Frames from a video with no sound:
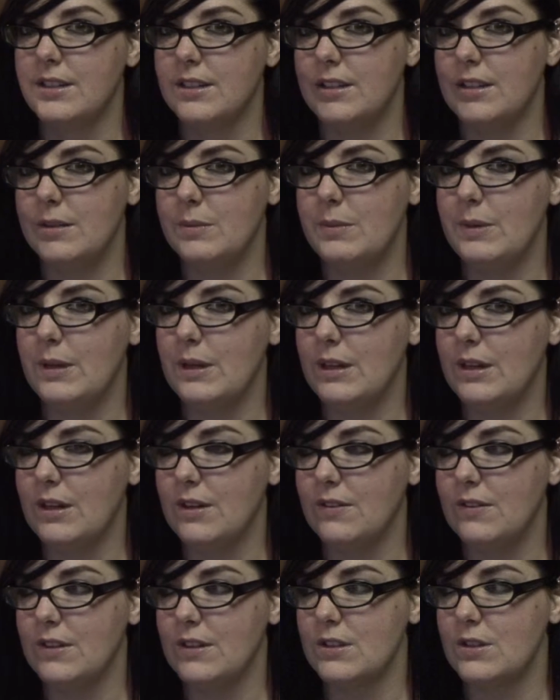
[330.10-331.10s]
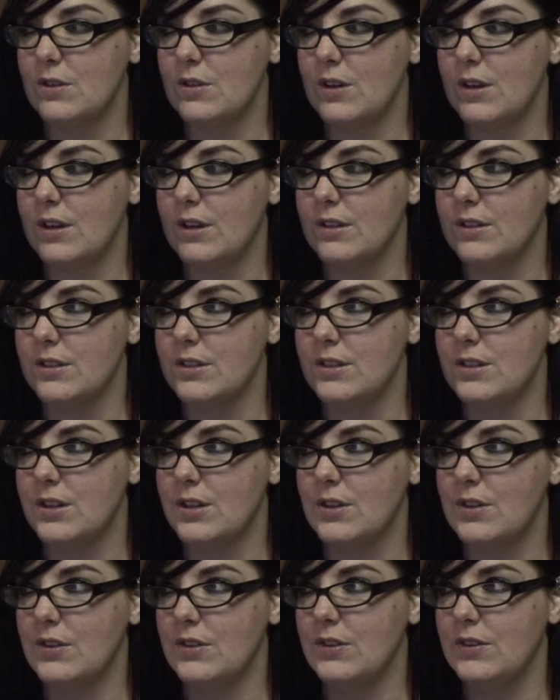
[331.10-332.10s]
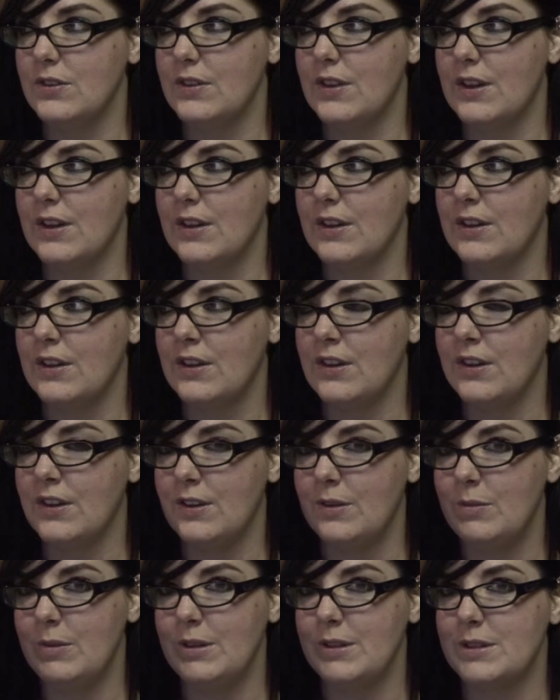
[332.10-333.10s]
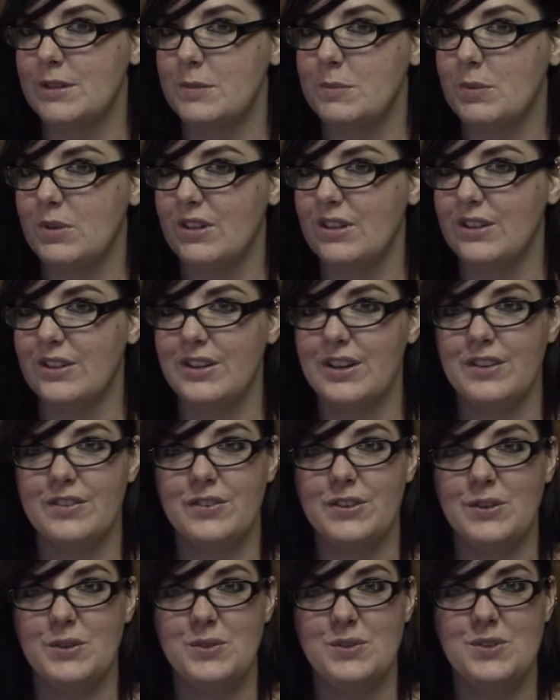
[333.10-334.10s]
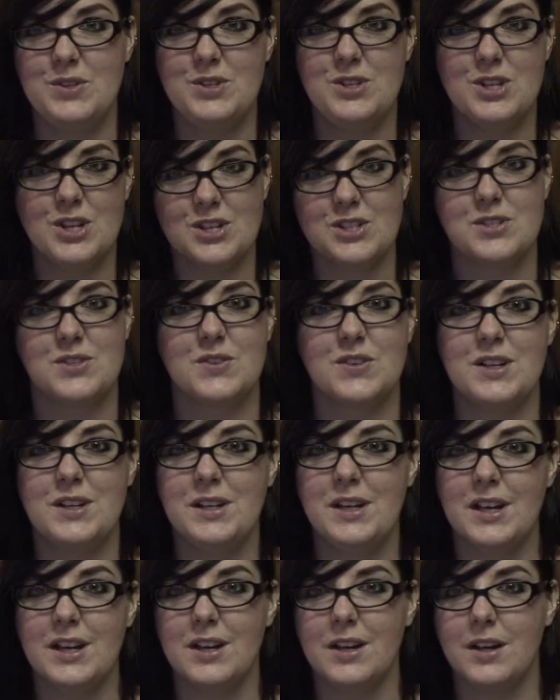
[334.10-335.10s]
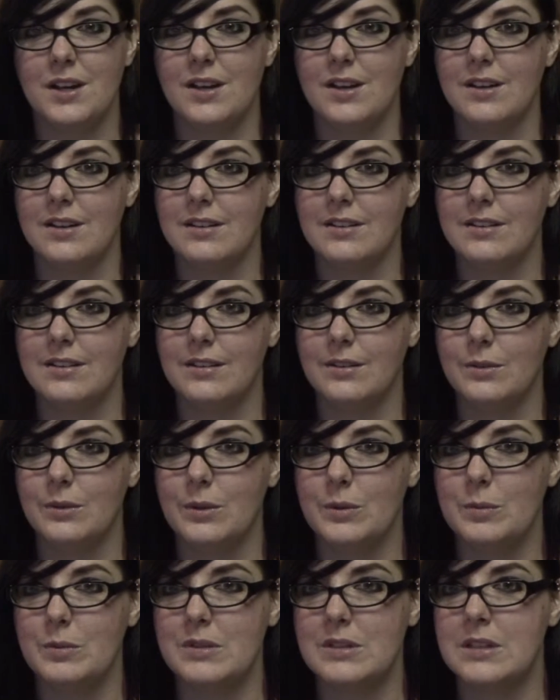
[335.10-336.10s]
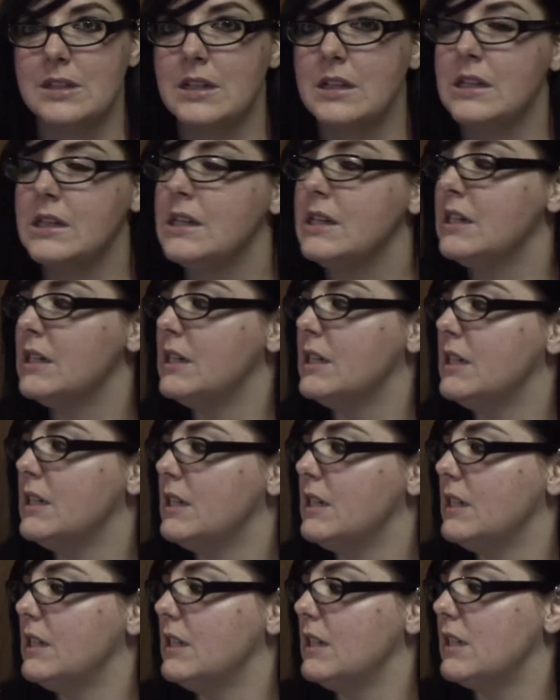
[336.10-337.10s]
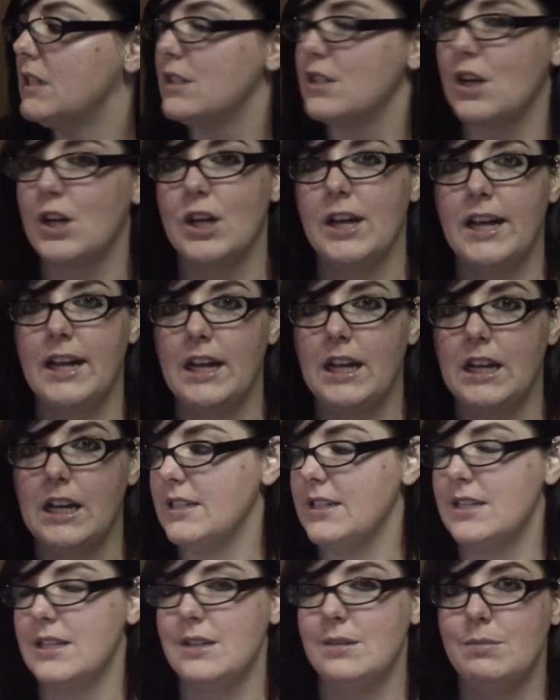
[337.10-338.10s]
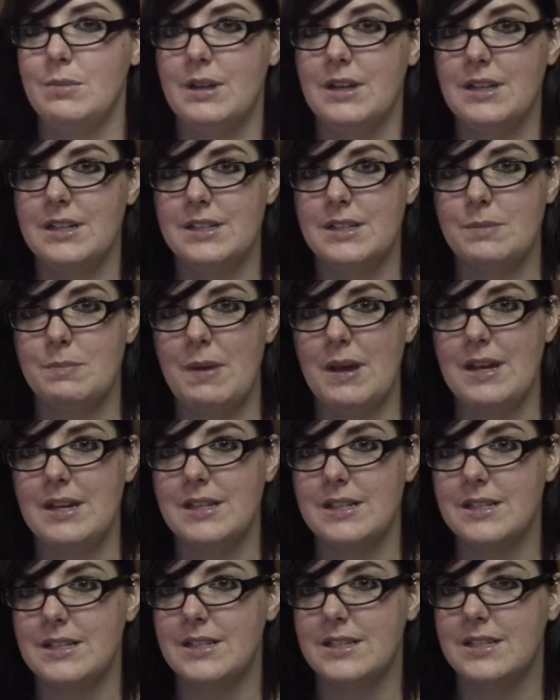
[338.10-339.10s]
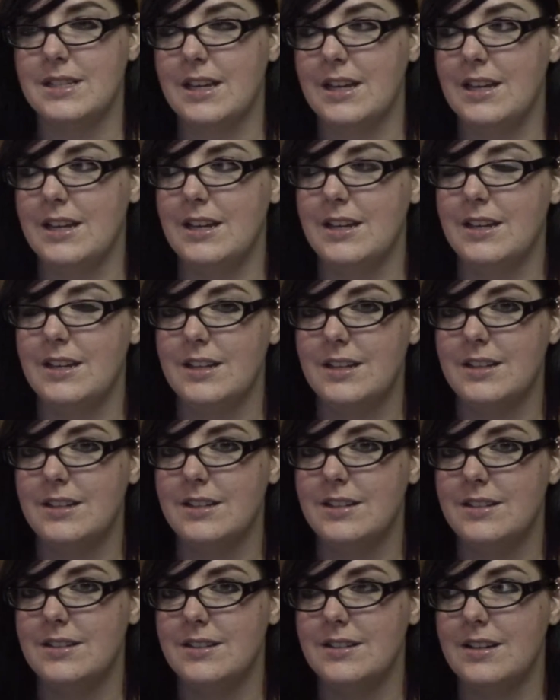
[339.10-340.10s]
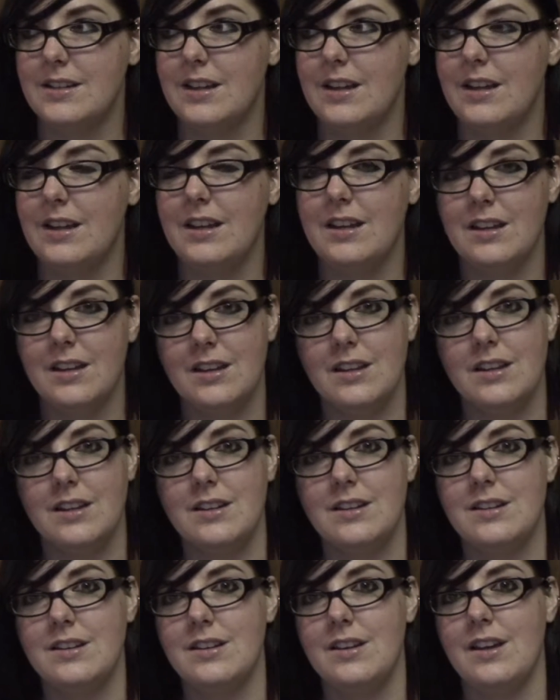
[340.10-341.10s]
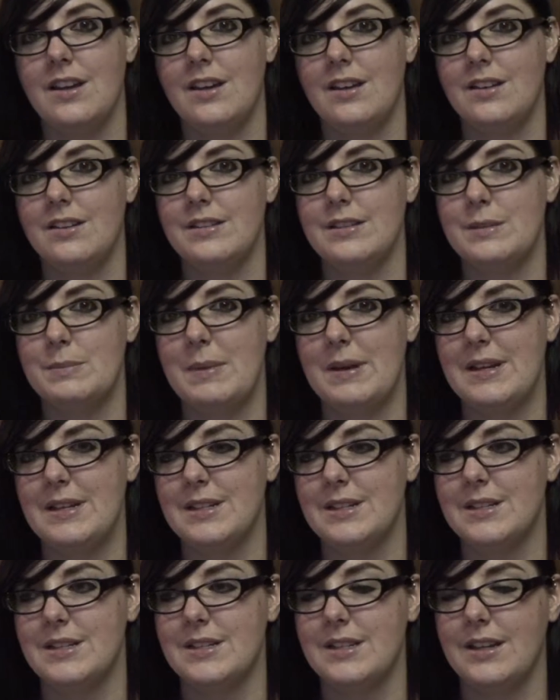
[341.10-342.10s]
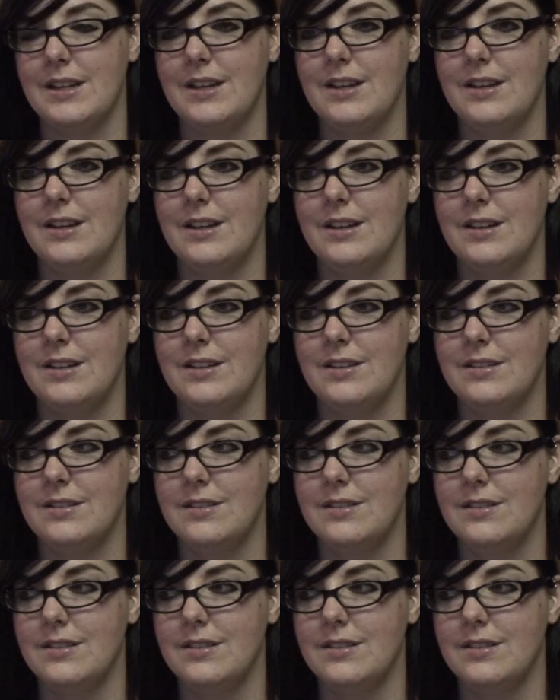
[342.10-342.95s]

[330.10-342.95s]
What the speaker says: in the beginning of this or not, so that could be a spoiler if you just read Carry On. Whoops. Sorry. But it's based in England, and it's based in